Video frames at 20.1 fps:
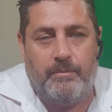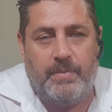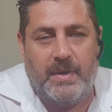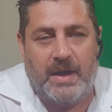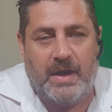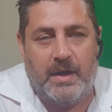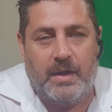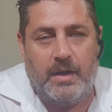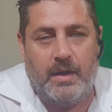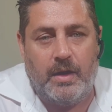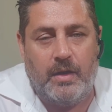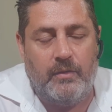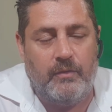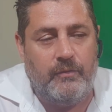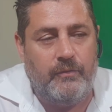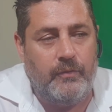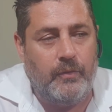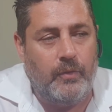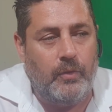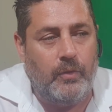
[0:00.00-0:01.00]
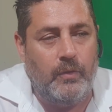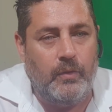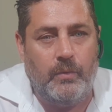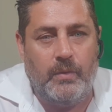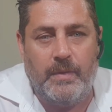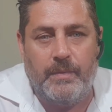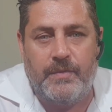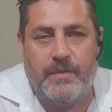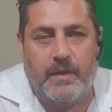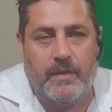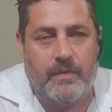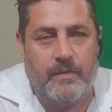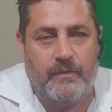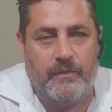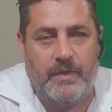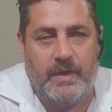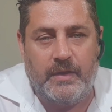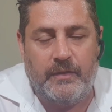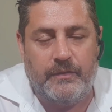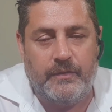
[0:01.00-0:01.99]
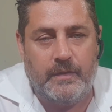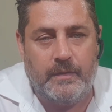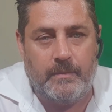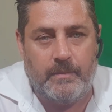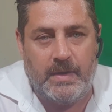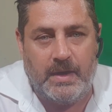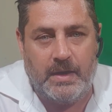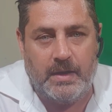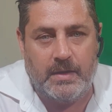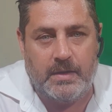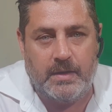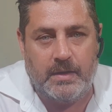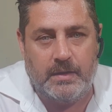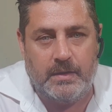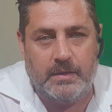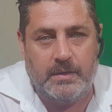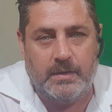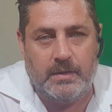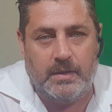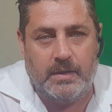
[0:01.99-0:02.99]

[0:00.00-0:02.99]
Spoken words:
But of all the websites available to the market